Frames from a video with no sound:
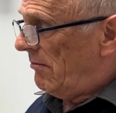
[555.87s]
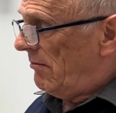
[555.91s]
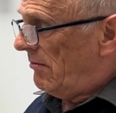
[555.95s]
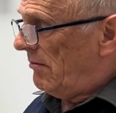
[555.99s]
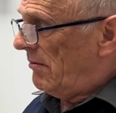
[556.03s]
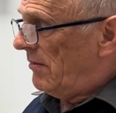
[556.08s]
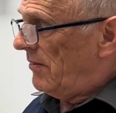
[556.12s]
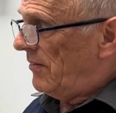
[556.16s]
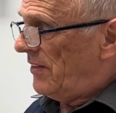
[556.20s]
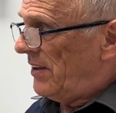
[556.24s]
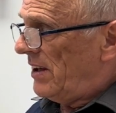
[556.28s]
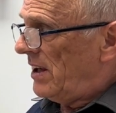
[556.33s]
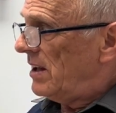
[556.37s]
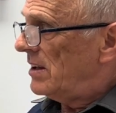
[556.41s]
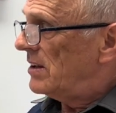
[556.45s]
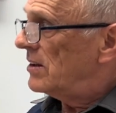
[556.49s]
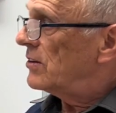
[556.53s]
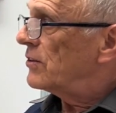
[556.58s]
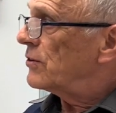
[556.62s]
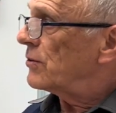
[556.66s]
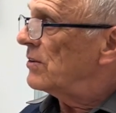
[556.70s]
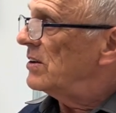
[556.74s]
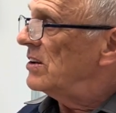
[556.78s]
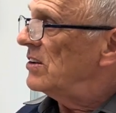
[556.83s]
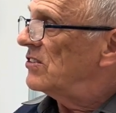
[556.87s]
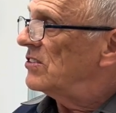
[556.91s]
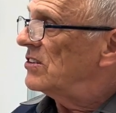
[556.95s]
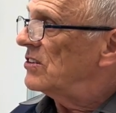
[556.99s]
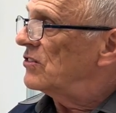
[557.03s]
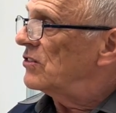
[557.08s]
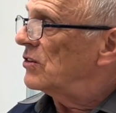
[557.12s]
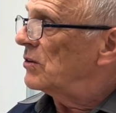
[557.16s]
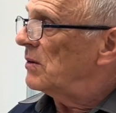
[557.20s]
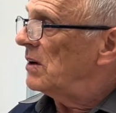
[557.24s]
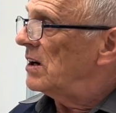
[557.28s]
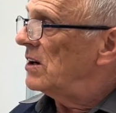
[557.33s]
They're the three
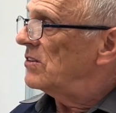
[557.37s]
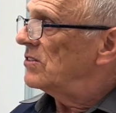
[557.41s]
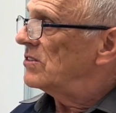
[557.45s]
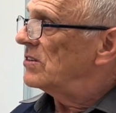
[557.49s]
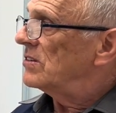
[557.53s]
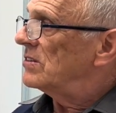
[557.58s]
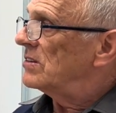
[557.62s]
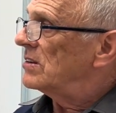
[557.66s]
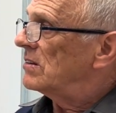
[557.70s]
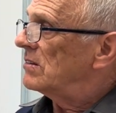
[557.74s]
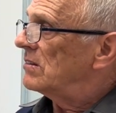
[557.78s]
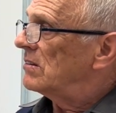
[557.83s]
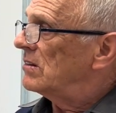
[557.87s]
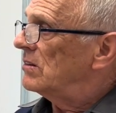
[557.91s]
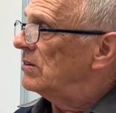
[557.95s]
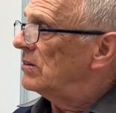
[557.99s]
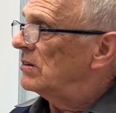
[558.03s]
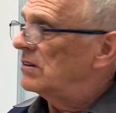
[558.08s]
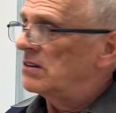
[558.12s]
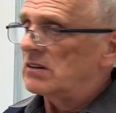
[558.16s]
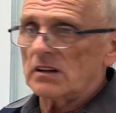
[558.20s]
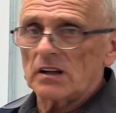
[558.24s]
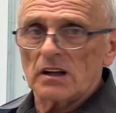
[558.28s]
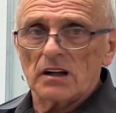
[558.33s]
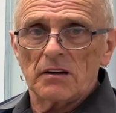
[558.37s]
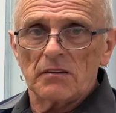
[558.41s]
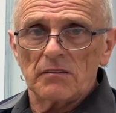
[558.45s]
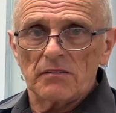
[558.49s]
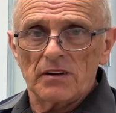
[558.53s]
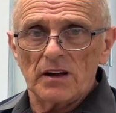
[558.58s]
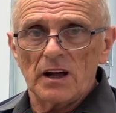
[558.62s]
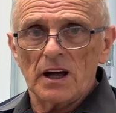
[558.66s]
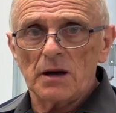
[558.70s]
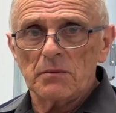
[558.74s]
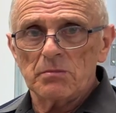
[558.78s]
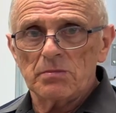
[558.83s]
situations that could
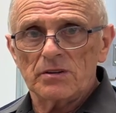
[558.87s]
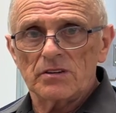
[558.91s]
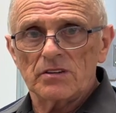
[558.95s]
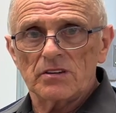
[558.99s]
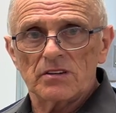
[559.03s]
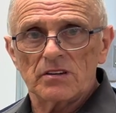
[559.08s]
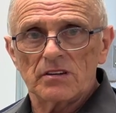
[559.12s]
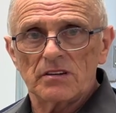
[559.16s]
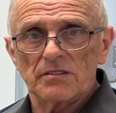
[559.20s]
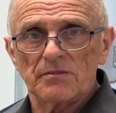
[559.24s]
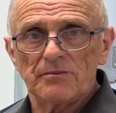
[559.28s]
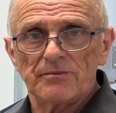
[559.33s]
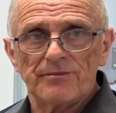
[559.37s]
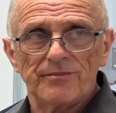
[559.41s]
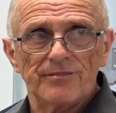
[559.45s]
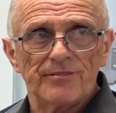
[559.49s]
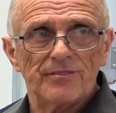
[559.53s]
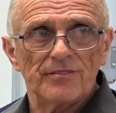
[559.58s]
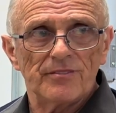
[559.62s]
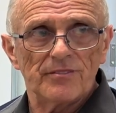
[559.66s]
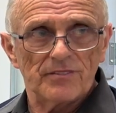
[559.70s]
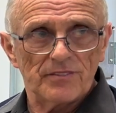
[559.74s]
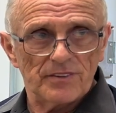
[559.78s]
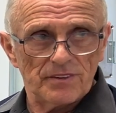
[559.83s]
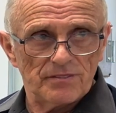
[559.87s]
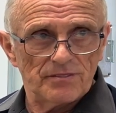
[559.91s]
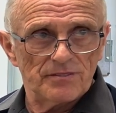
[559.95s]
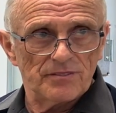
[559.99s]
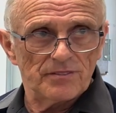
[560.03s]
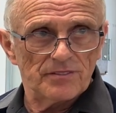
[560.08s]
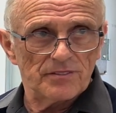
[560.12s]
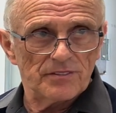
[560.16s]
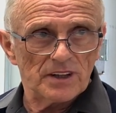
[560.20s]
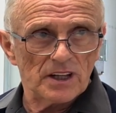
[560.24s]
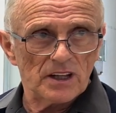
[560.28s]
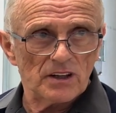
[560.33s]
happen.
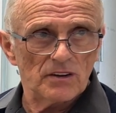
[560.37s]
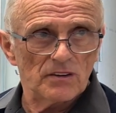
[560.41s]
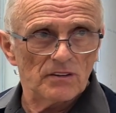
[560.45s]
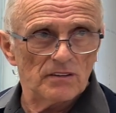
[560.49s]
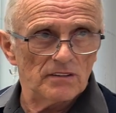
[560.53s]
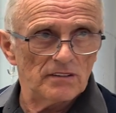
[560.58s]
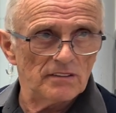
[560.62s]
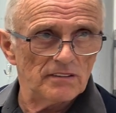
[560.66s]
Thank you.